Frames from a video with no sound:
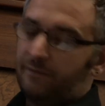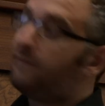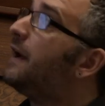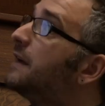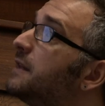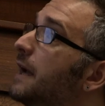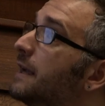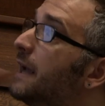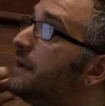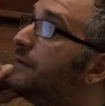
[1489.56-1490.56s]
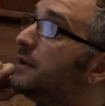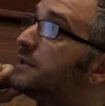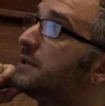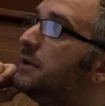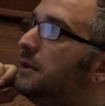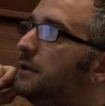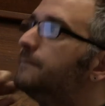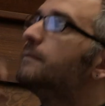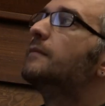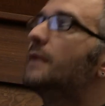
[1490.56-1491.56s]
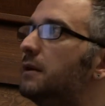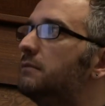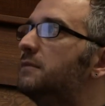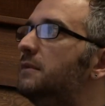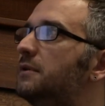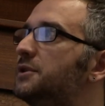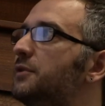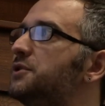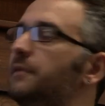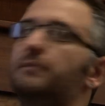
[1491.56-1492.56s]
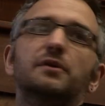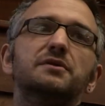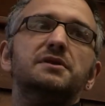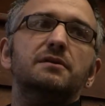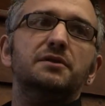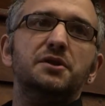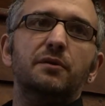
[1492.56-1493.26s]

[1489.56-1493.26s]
in fact, that gave us 200 inputs,